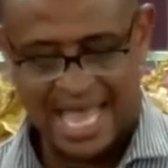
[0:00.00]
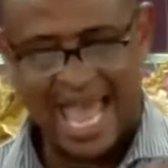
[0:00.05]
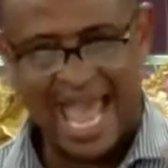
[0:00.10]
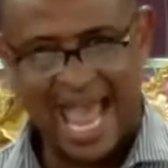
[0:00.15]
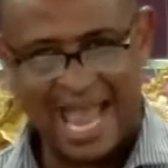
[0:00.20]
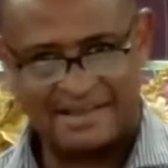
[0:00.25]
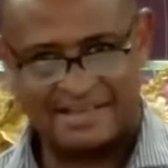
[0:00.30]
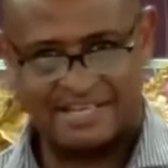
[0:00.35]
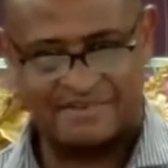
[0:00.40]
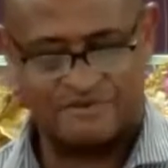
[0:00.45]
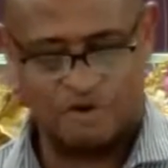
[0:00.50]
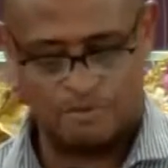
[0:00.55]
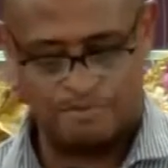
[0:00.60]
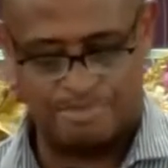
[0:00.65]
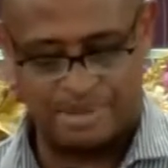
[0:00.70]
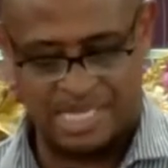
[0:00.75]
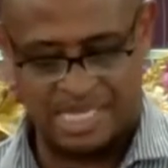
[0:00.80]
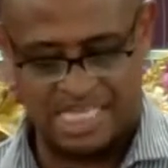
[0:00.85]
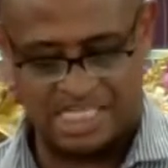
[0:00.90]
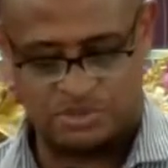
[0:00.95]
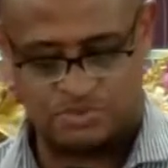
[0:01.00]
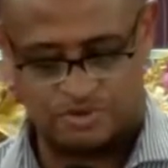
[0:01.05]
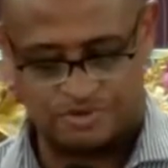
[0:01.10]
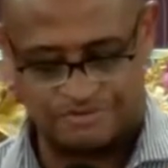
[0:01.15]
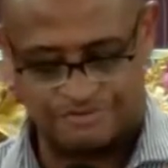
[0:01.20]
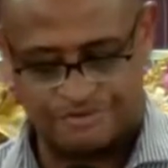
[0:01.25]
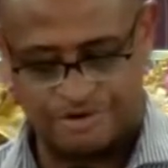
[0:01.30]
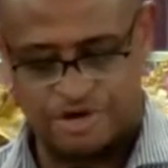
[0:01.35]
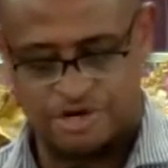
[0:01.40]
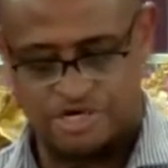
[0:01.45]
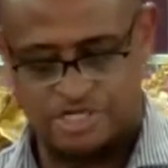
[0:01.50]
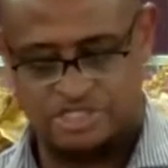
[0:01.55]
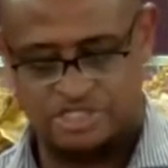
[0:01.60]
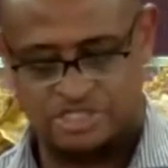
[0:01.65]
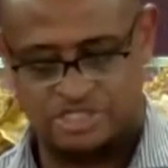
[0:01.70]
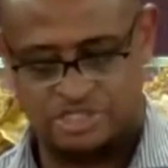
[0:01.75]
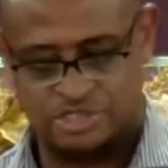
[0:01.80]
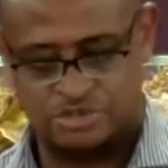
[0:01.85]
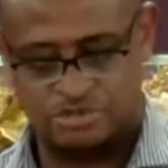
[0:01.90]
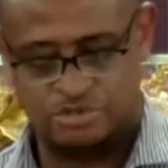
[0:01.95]
Active obedience
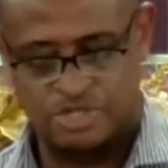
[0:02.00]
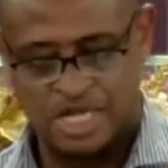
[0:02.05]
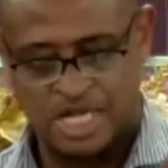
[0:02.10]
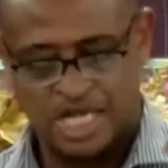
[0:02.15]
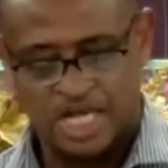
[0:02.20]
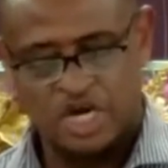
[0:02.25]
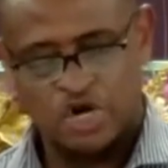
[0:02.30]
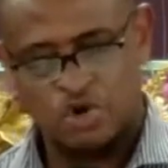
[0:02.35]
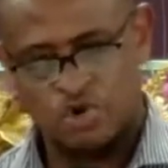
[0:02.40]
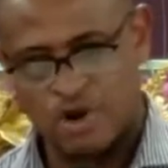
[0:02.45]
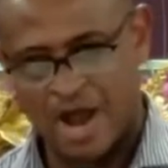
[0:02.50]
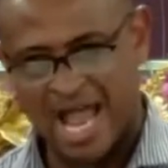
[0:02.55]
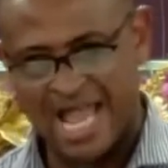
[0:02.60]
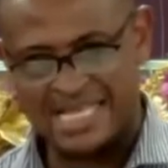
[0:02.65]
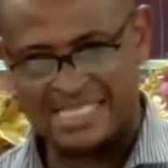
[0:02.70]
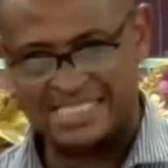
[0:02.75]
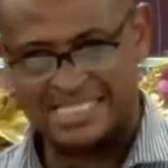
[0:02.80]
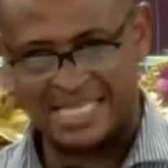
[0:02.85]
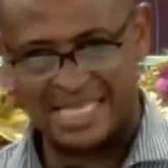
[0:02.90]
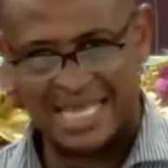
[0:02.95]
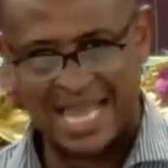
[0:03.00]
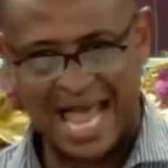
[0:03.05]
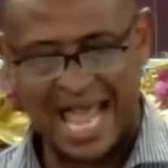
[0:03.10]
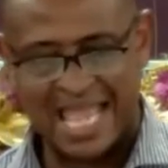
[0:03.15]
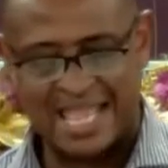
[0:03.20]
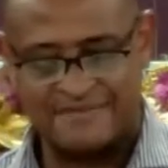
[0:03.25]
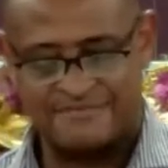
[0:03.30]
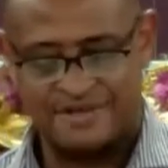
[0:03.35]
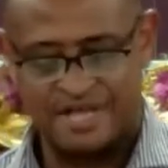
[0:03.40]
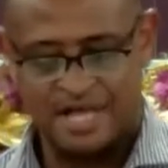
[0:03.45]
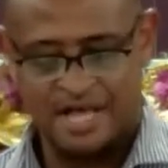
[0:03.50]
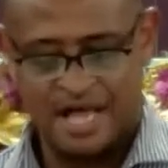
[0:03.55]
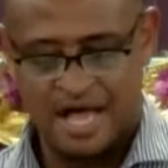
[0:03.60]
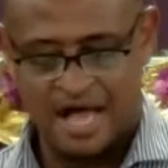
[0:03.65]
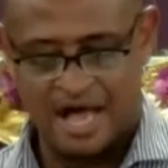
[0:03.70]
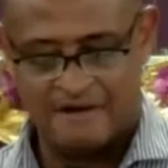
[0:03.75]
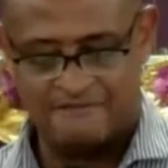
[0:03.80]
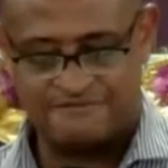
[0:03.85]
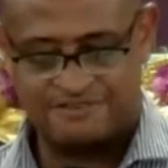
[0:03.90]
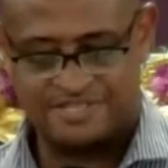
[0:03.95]
refers to Christ's life
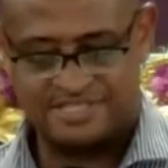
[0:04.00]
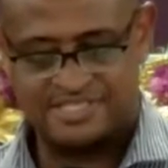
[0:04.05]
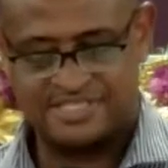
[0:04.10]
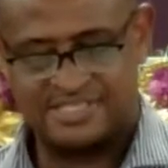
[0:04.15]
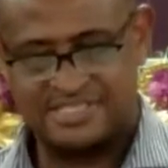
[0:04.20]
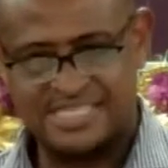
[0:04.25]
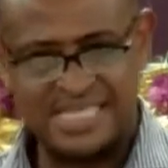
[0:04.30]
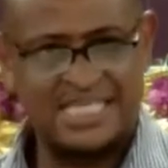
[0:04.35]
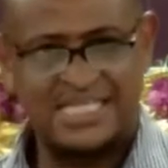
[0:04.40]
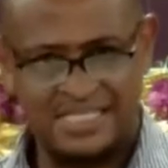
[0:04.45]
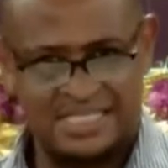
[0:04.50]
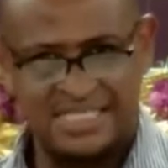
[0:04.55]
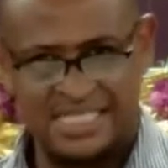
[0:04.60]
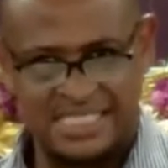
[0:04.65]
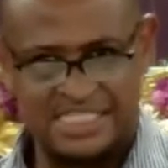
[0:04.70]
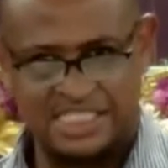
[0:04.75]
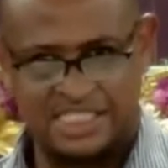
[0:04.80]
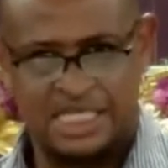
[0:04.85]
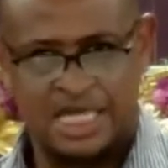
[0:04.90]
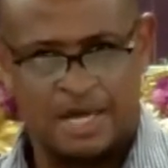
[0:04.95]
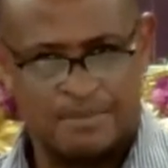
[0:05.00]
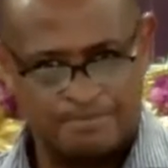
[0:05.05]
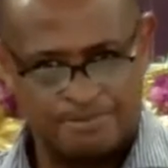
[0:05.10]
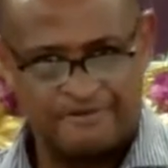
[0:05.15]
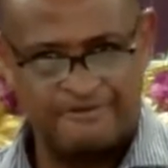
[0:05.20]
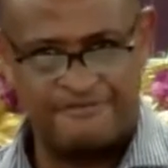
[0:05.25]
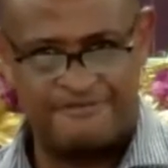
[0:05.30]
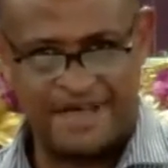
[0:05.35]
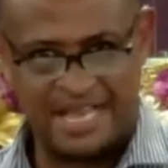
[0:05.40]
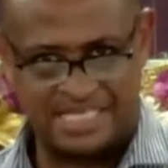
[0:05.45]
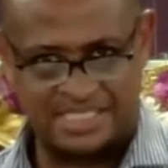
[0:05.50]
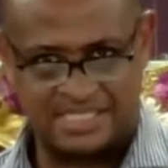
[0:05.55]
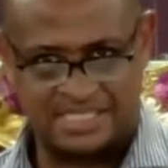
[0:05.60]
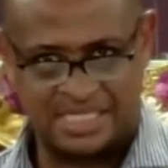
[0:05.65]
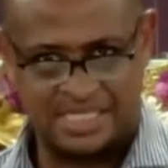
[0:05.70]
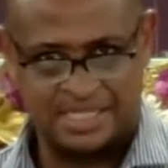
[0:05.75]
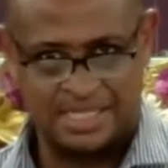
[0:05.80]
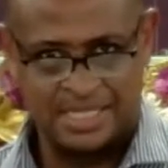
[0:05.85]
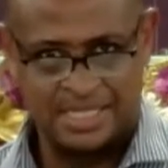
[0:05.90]
of sinless perfection.